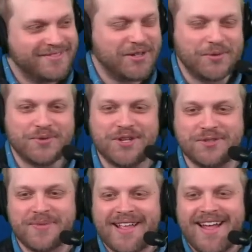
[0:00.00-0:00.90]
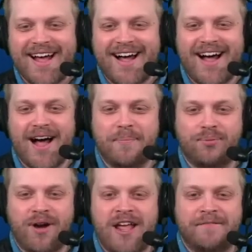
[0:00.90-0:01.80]
Couldn't resist. Uh,
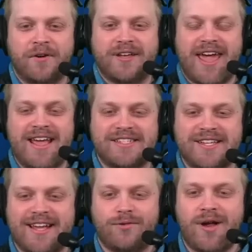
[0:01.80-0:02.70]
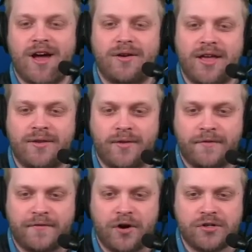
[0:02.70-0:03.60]
praying for Casey and round in
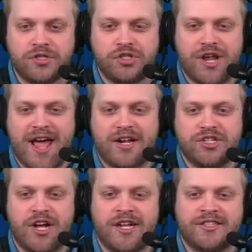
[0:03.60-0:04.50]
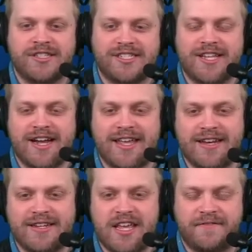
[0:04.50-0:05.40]
the first, Jack Johnson the
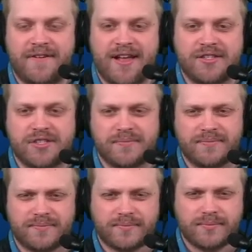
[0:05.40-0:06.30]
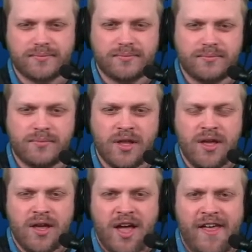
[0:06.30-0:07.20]
second defense.
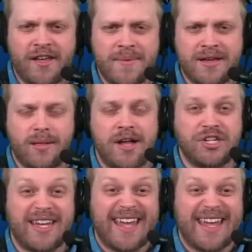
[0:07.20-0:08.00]
I think you mean Calijah